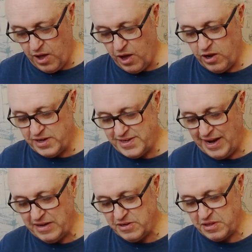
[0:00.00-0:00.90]
I
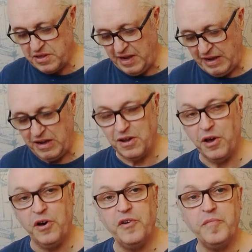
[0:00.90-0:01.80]
tend to think
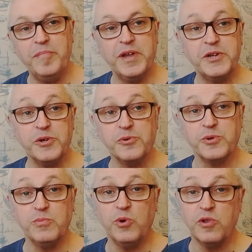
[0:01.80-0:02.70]
of
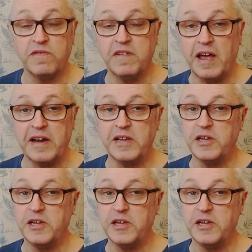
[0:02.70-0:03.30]
Mitchell's Wool Fat